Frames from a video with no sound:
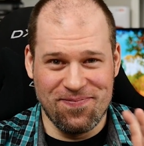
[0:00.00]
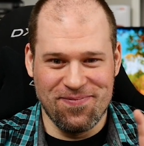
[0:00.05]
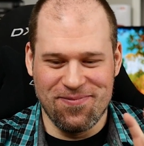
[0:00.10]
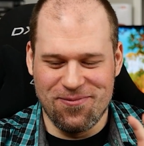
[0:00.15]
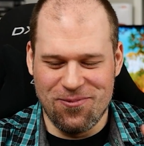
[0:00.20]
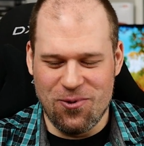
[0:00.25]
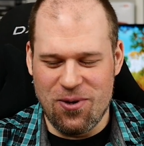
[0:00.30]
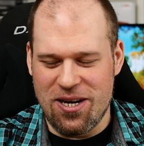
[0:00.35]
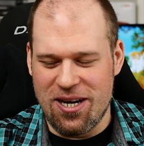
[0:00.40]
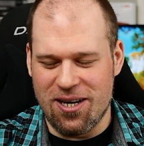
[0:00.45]

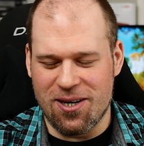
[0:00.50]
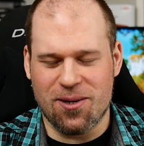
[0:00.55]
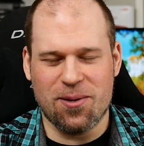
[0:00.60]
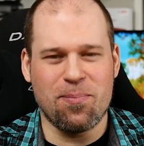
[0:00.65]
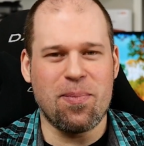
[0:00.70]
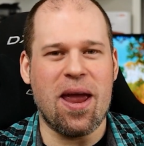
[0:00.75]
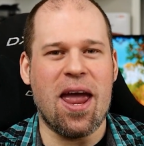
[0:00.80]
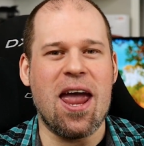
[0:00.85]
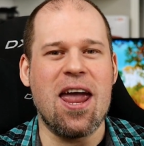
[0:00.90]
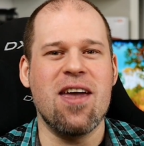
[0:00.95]
weird
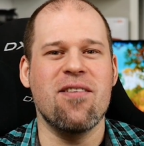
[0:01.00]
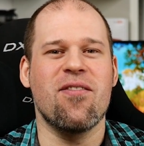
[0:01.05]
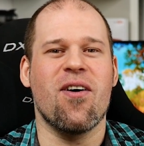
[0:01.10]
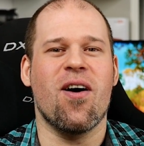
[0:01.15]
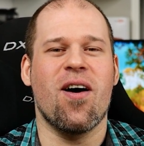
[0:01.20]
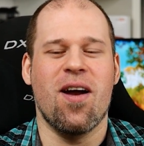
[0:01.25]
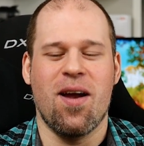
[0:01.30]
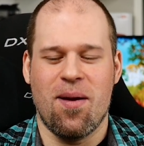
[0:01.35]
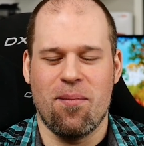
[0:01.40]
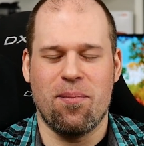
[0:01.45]

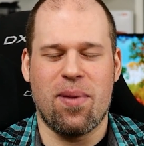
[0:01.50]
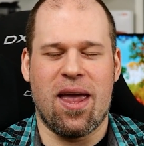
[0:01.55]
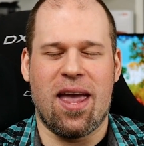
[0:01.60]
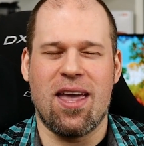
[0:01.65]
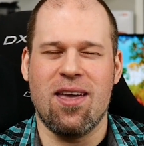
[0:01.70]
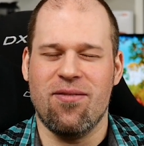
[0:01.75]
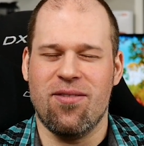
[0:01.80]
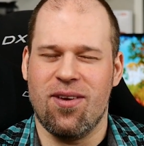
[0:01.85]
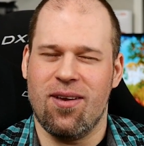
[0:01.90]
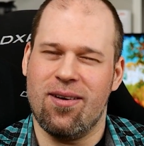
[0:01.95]

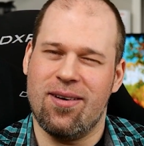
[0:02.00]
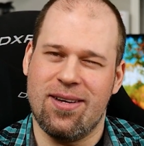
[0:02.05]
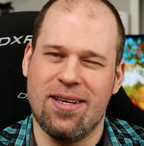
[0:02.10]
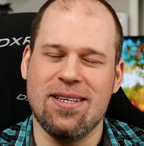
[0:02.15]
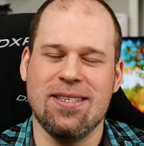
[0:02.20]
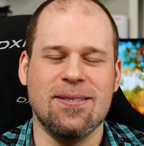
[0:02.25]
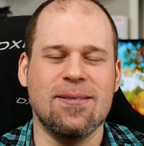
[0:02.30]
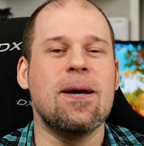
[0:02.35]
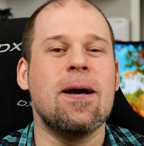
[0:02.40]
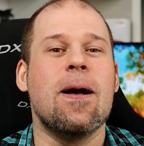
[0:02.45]
behavior
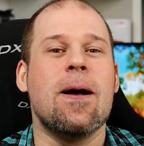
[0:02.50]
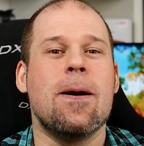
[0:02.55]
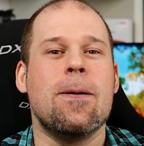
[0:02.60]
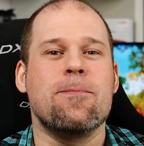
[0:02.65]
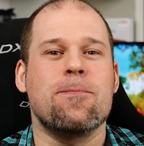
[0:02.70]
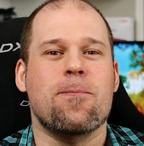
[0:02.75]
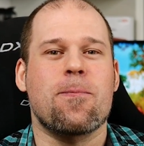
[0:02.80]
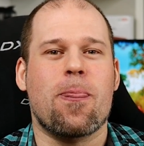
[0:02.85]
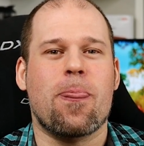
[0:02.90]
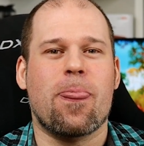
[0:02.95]
in
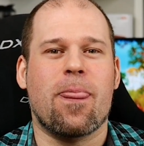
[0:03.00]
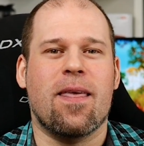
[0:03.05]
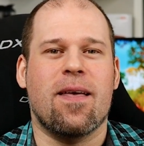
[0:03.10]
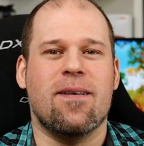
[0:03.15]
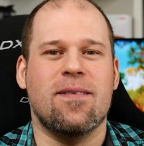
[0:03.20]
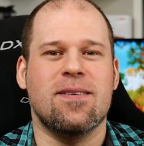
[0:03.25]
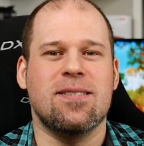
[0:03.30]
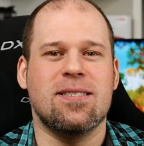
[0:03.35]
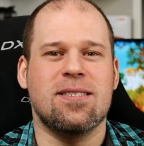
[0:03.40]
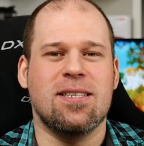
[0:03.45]

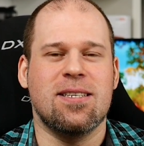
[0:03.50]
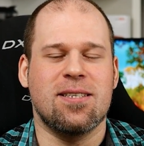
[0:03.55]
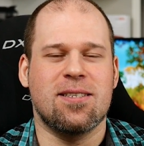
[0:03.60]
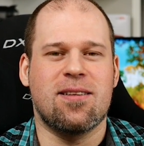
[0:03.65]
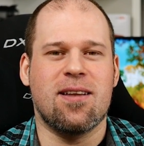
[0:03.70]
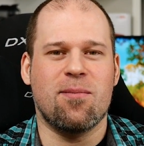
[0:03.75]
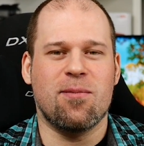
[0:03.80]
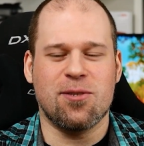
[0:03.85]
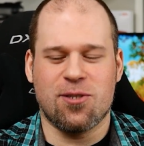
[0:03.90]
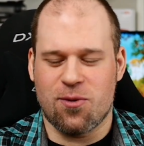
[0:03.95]
this
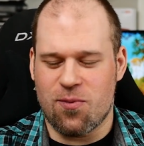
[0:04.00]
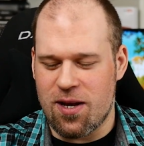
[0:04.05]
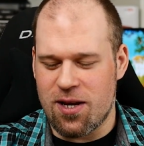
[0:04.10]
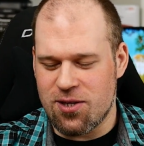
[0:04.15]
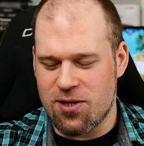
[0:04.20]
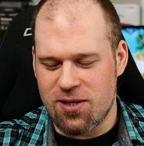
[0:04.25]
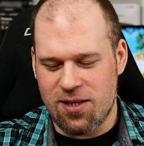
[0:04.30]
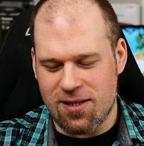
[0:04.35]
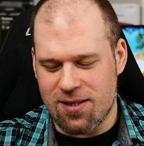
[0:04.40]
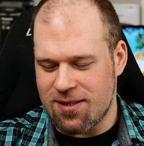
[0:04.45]

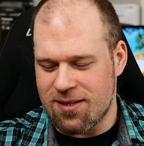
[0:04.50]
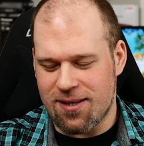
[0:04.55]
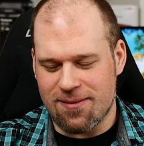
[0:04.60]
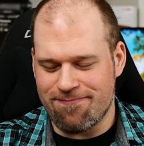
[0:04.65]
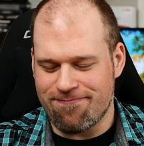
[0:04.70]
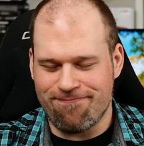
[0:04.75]
demonstration here.